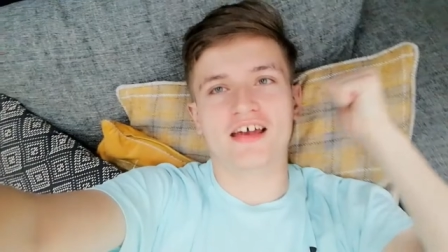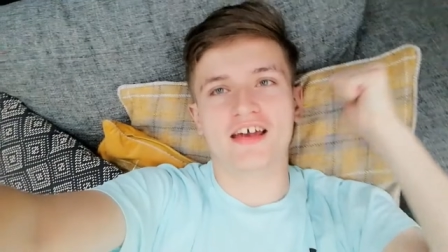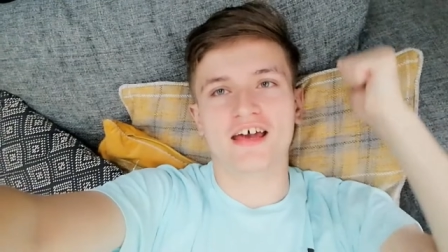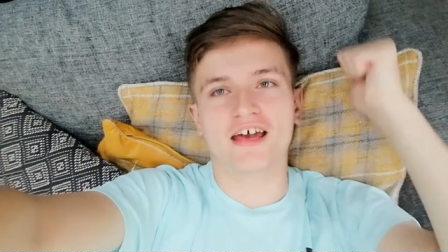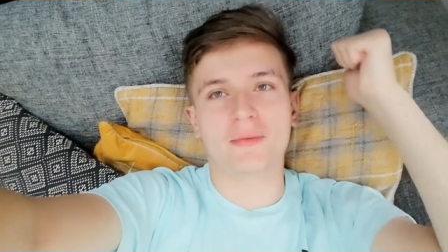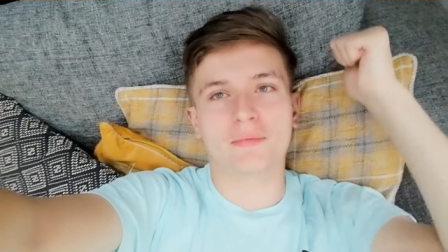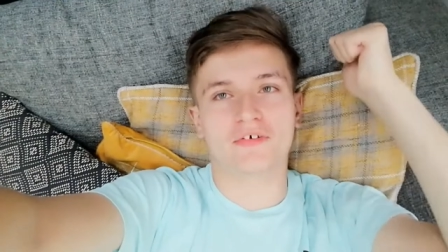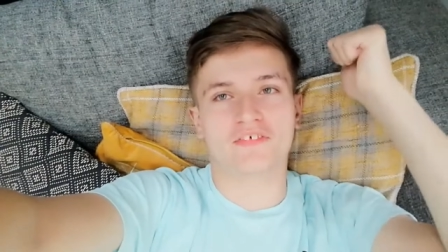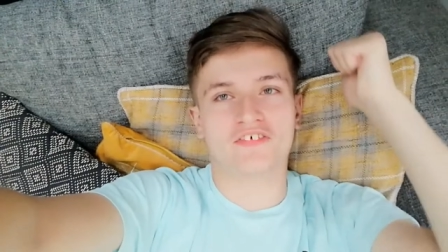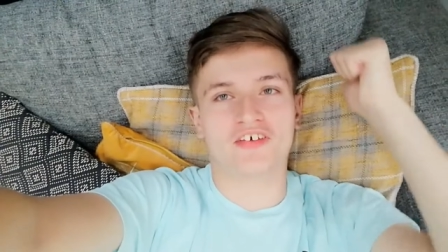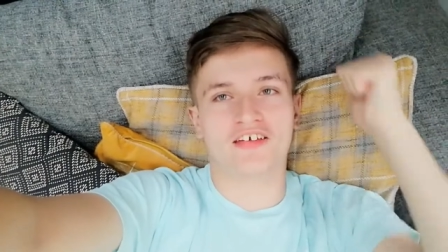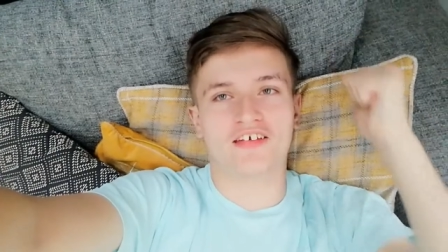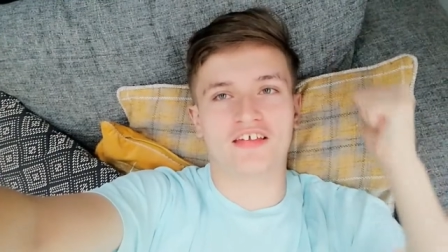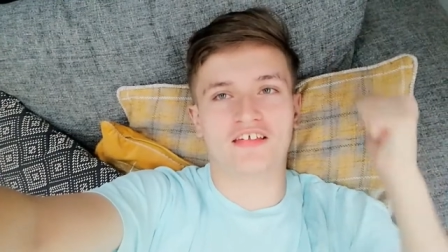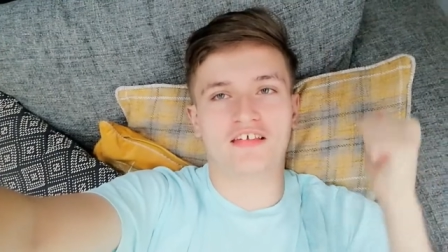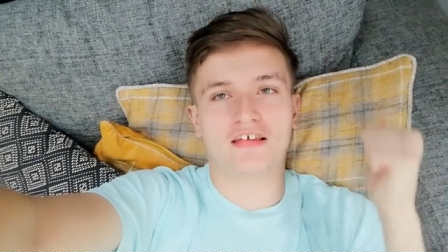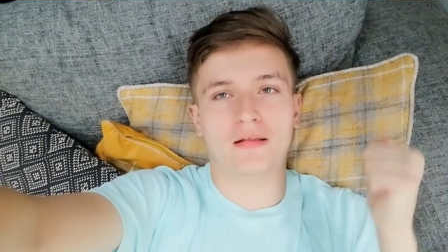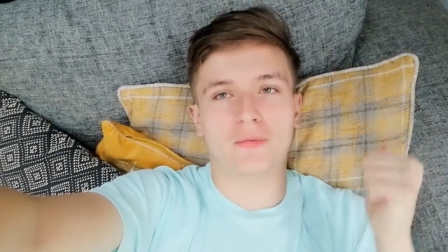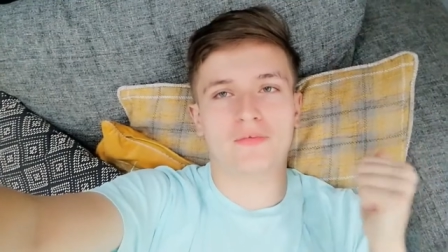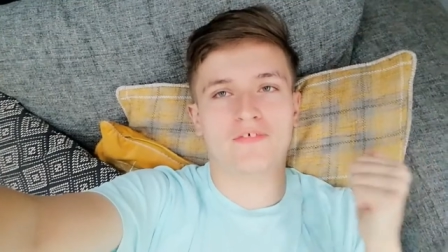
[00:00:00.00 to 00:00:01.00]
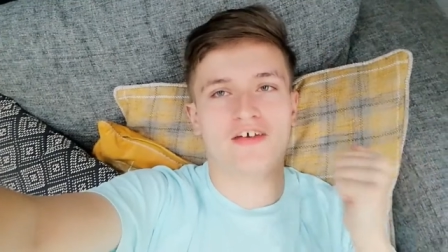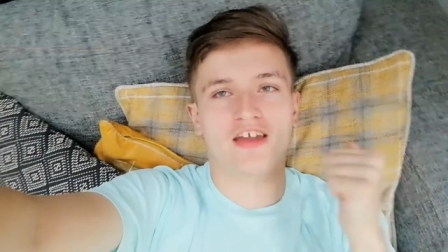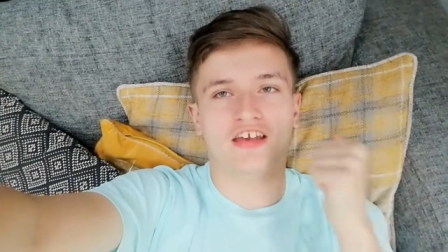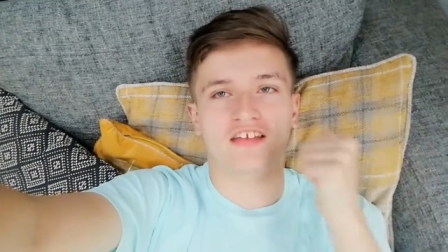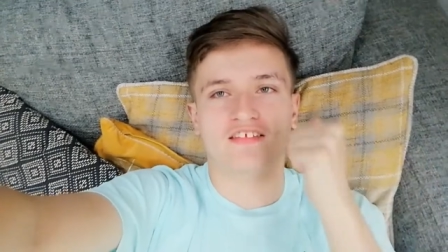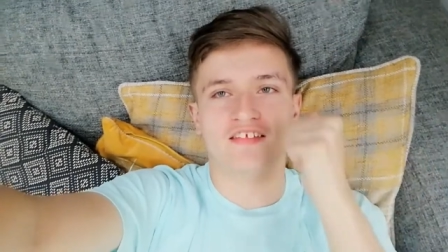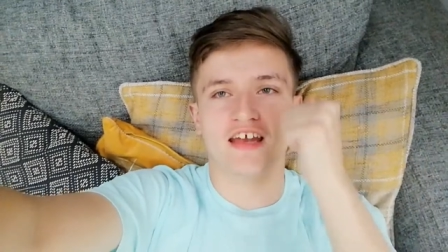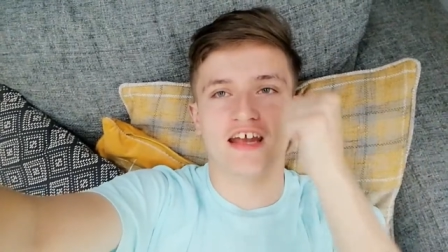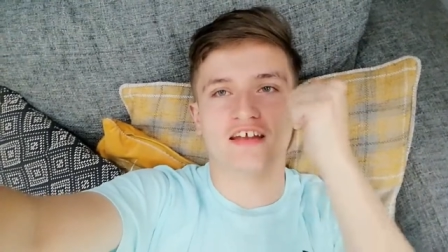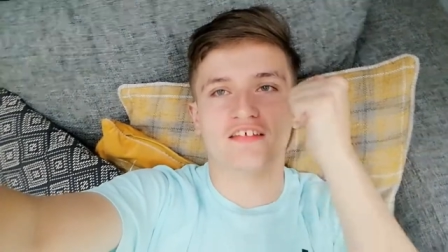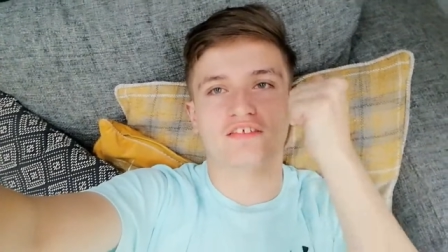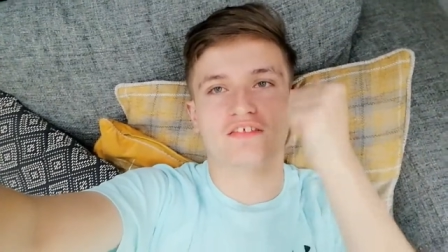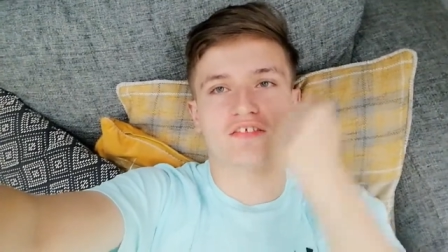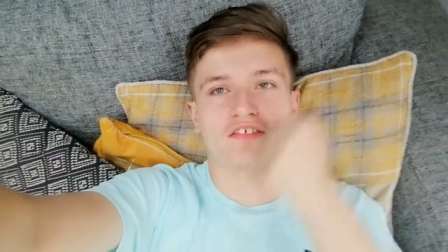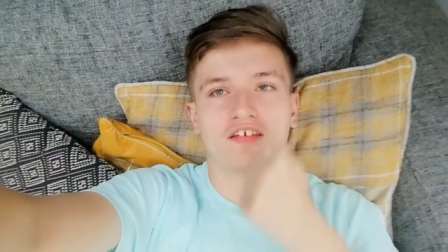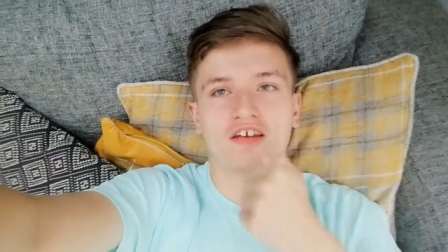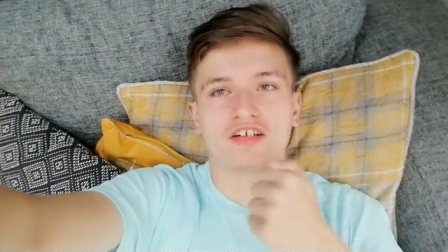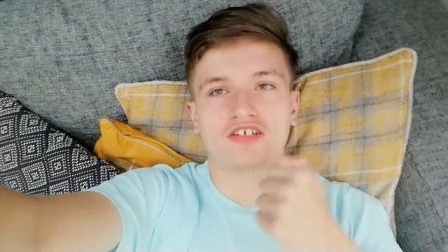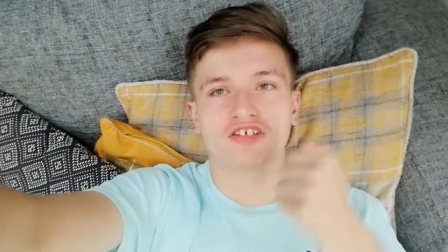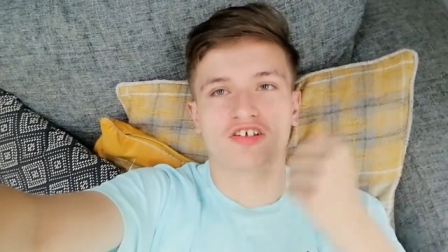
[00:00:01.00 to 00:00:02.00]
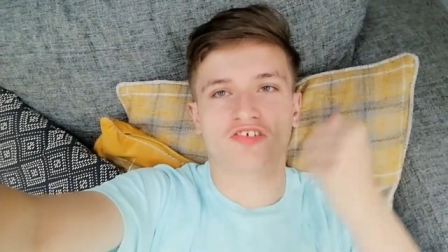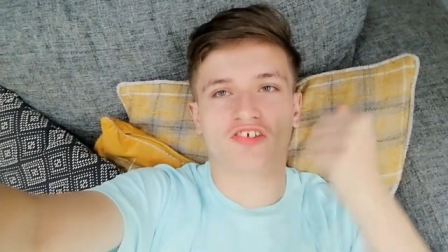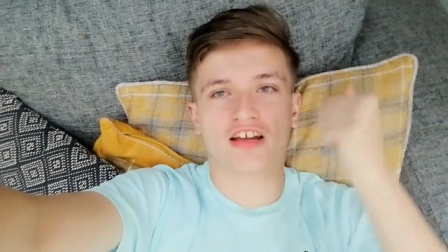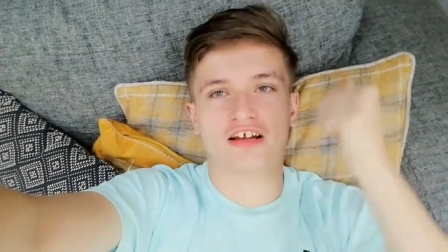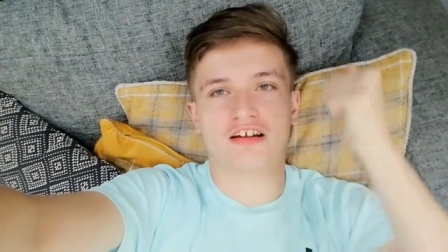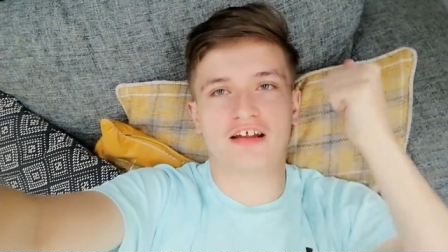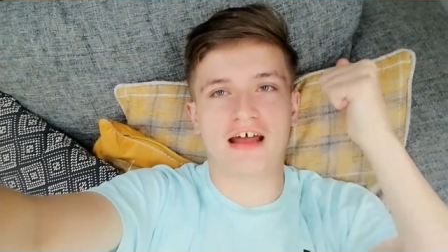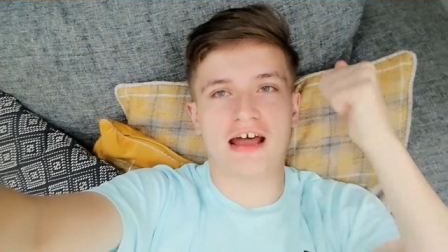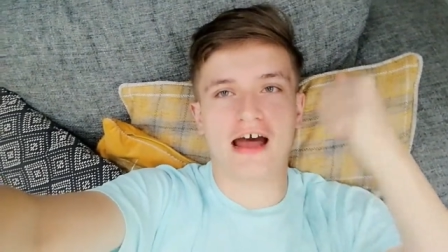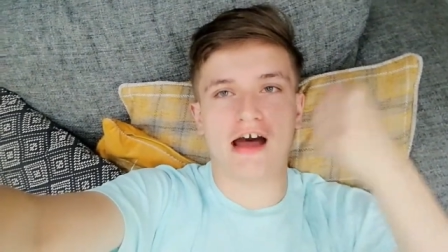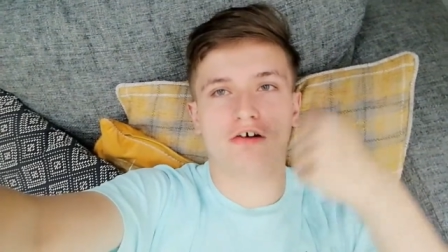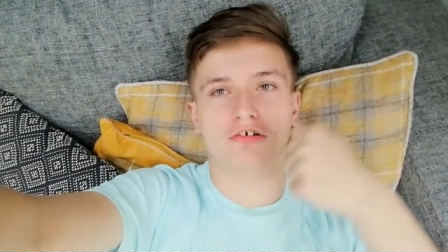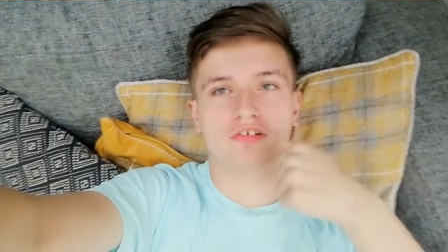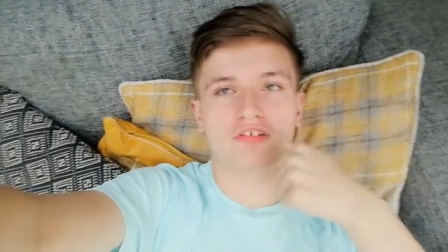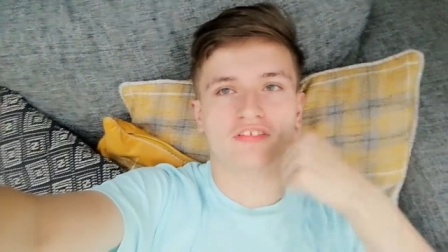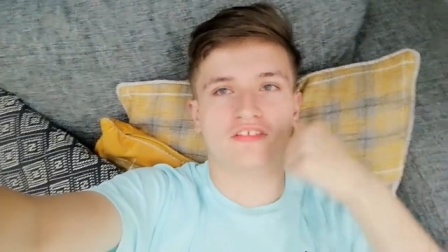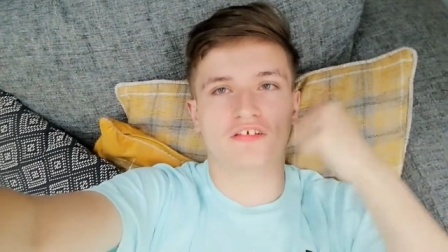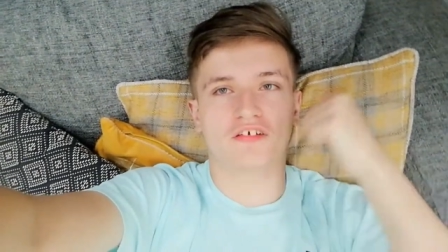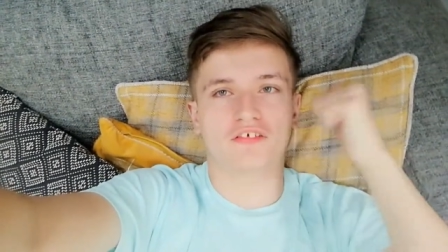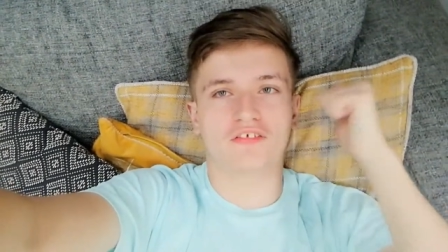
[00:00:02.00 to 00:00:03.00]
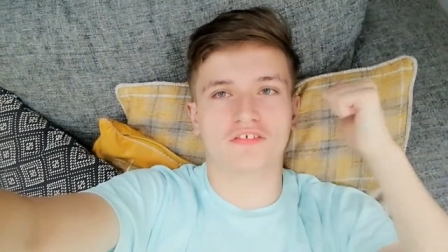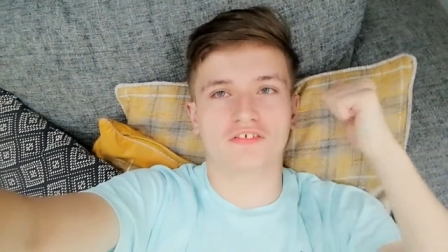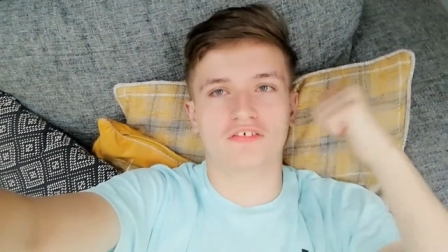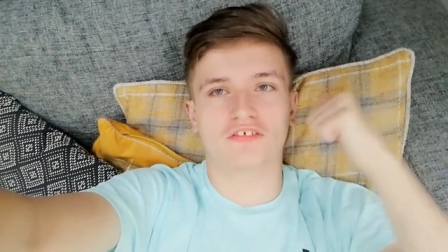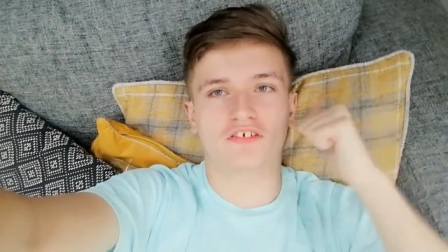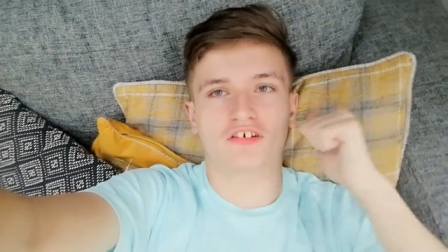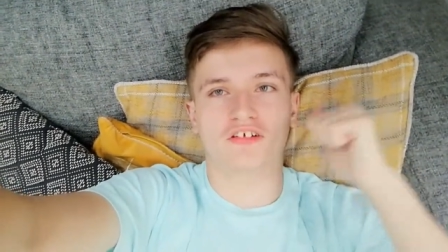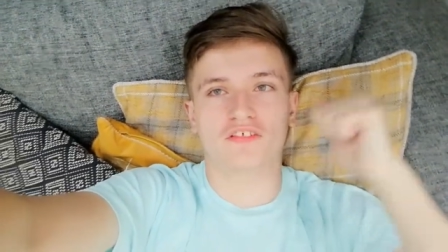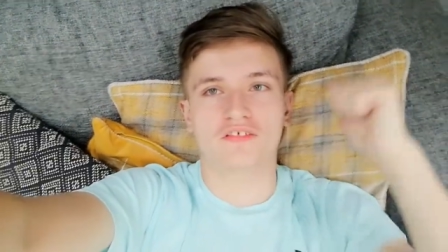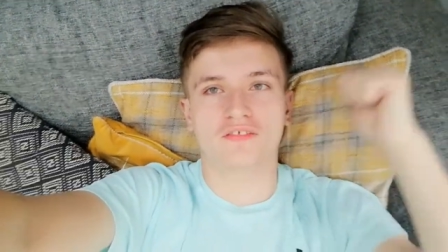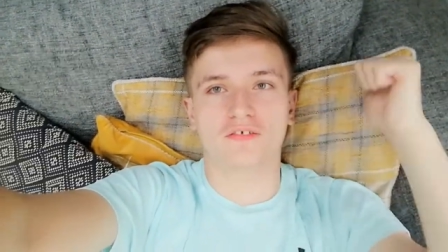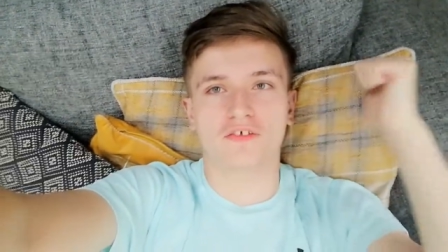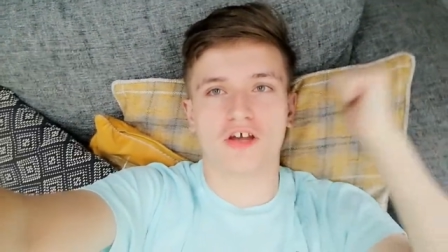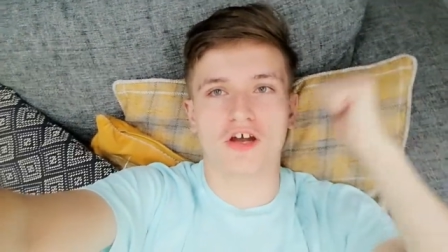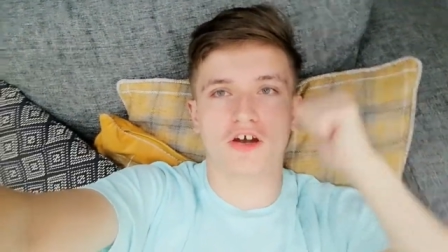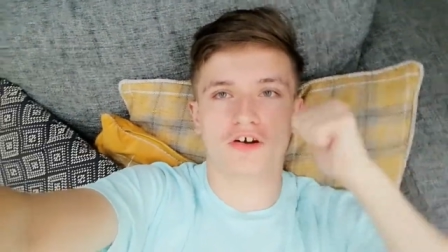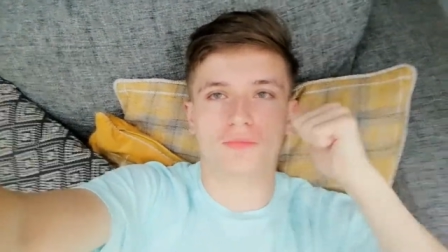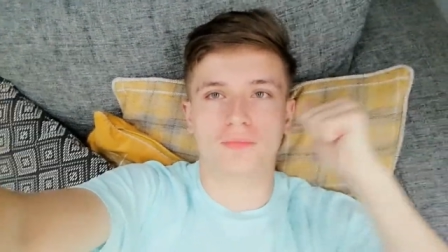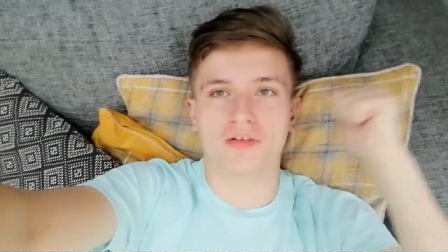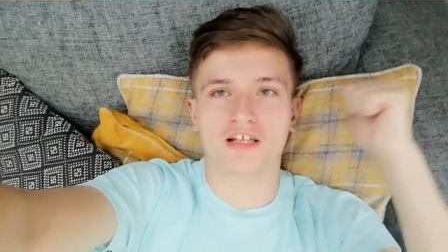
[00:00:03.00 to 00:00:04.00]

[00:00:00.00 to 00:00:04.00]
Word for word: um, it, it'll be very exciting to just get out of the house and just go